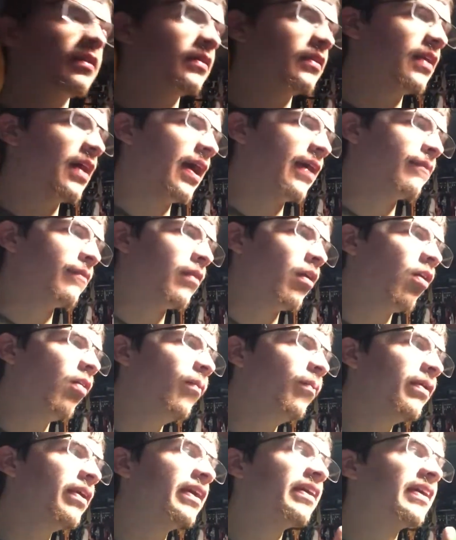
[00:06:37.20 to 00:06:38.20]
I'm
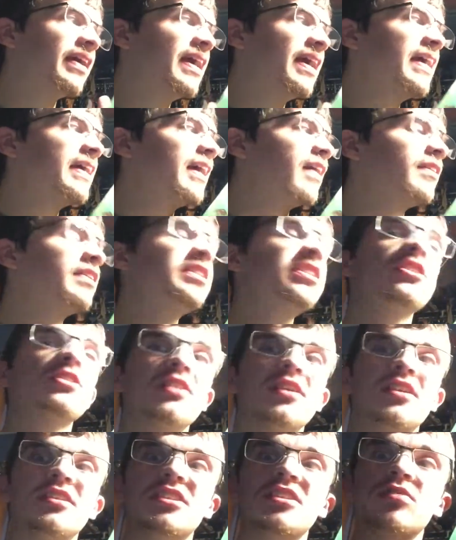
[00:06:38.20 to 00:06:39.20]
hoping. Now this
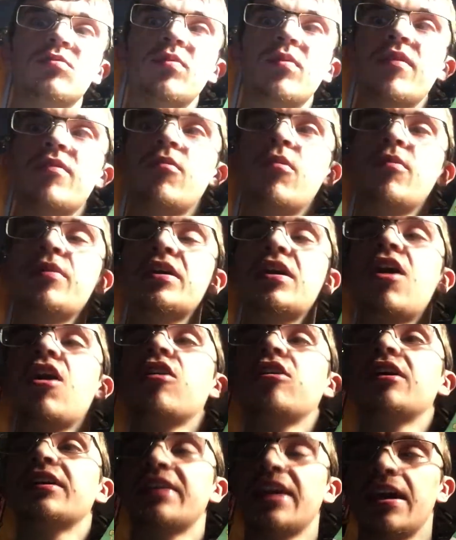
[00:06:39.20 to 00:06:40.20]
is what we
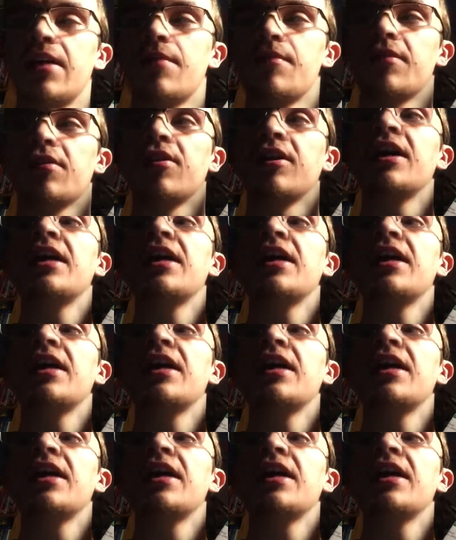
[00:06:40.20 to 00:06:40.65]
call a gamble.